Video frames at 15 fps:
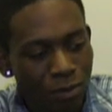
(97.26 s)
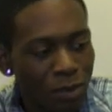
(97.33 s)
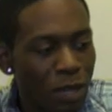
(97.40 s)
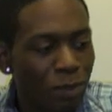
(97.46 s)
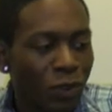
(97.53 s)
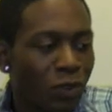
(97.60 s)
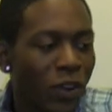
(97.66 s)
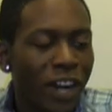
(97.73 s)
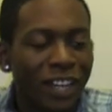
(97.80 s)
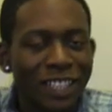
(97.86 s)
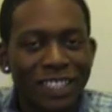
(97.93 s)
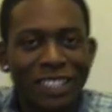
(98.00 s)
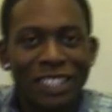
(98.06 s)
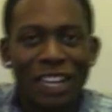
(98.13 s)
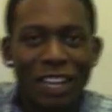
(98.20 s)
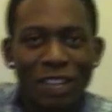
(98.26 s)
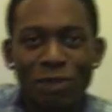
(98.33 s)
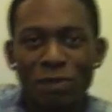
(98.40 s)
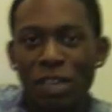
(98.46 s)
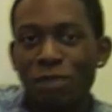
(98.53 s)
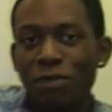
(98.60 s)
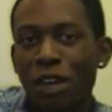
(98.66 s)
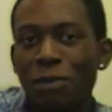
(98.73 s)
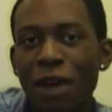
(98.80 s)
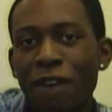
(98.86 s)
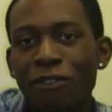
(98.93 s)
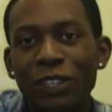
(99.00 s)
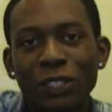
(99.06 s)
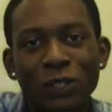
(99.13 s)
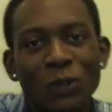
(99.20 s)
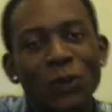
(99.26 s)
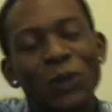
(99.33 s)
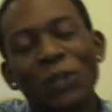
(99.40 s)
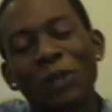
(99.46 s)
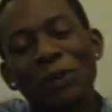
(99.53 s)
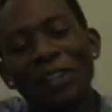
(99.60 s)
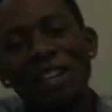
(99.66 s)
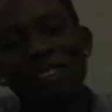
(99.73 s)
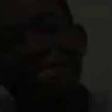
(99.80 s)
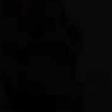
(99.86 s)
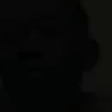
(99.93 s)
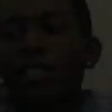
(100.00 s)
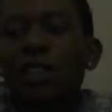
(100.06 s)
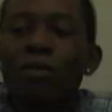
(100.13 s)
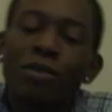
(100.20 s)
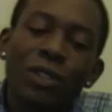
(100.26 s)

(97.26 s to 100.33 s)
people threatening to like beat me up after school or whatever.